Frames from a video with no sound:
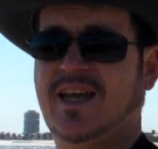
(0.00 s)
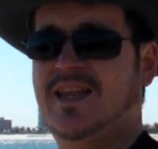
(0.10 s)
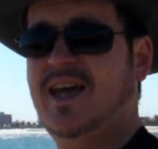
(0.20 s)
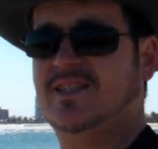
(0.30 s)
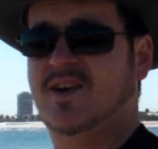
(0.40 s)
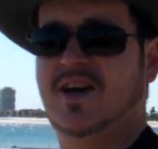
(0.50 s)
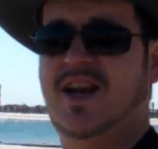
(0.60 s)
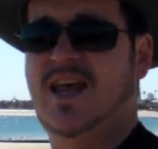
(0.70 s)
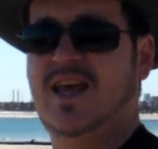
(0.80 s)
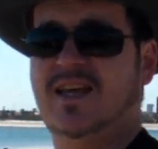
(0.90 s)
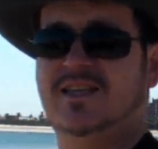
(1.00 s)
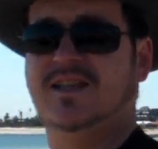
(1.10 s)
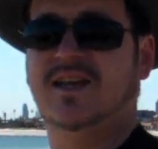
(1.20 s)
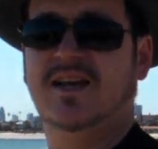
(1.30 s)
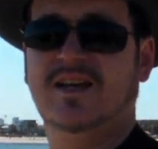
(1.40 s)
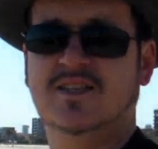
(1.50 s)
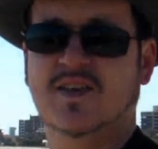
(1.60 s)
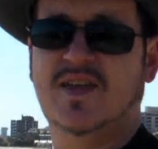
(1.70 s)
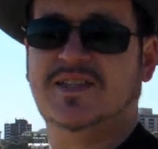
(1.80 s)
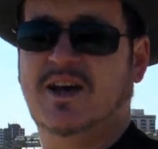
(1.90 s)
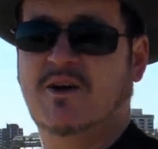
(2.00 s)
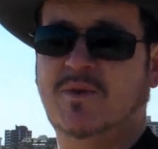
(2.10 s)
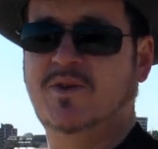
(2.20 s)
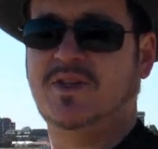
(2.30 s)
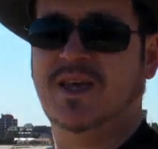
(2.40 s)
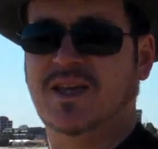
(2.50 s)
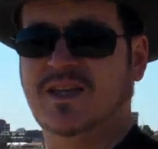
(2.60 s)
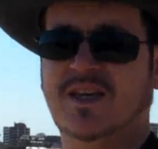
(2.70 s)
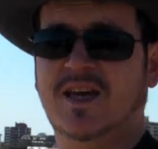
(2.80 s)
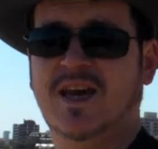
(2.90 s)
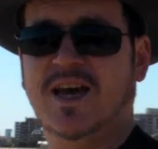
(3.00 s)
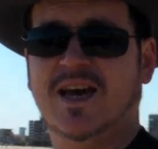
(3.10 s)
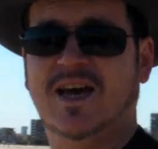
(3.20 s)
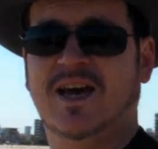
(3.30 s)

That's got legs. So that's how I'm using it uh,